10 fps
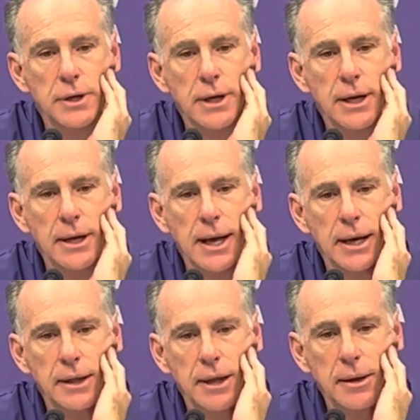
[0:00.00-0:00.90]
and
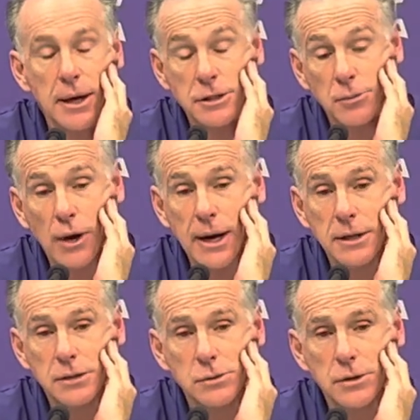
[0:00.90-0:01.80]
Eddie. They actually
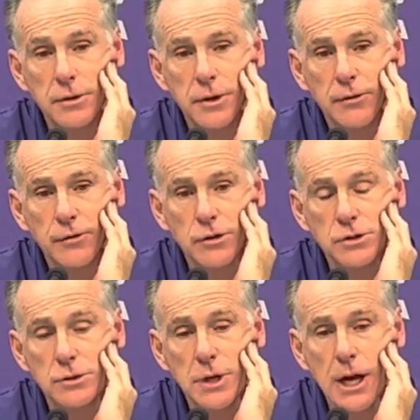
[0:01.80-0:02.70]
practiced really the
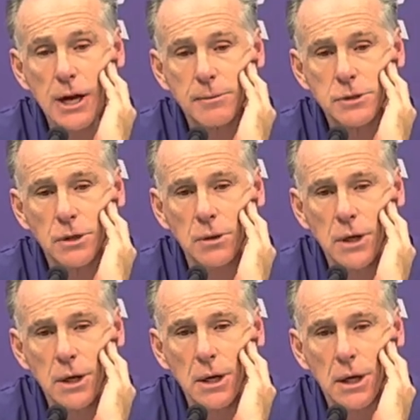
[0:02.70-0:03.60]
first 2 times. So.
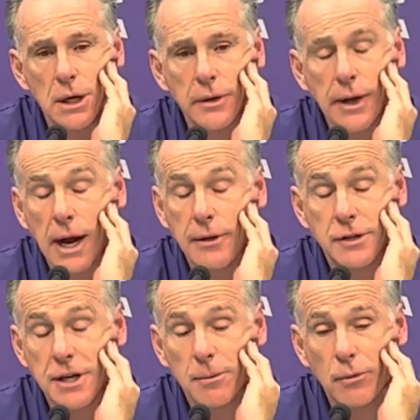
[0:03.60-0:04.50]
That I've
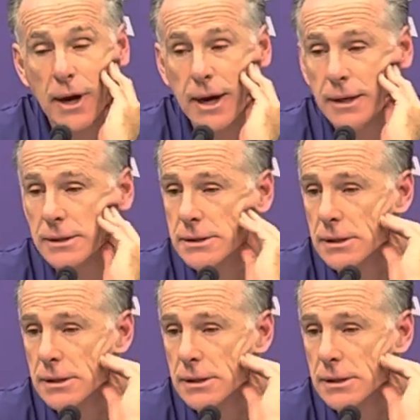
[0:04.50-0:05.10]
seen them practice,